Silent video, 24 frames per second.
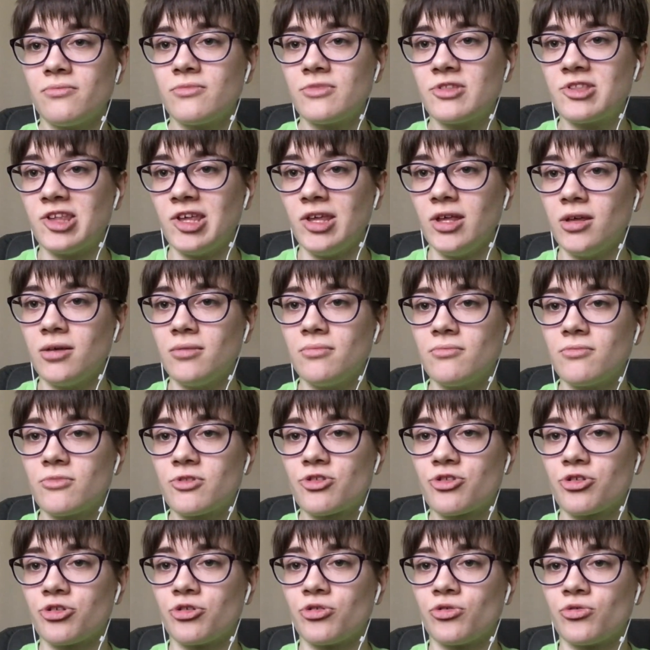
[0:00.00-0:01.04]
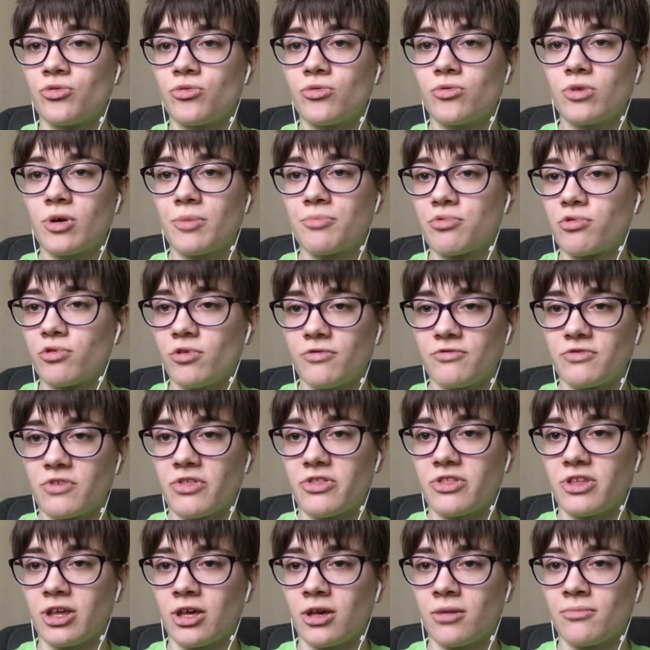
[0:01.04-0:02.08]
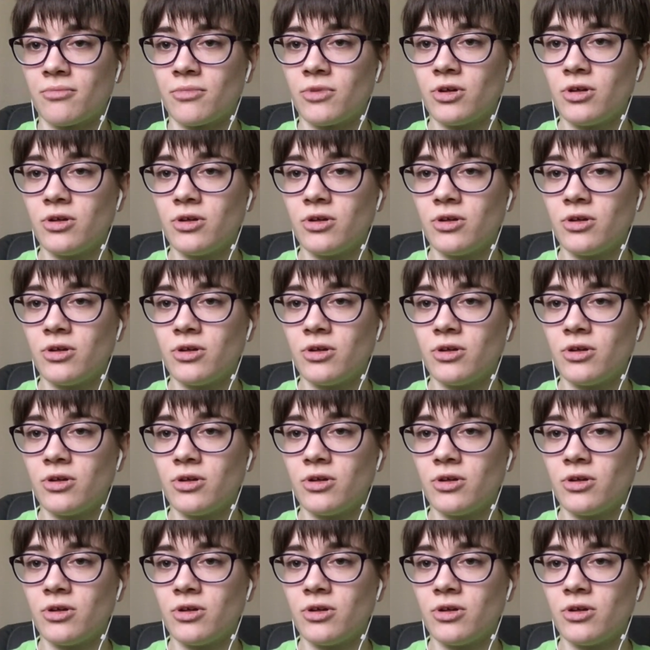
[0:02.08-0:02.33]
team to approve the theme.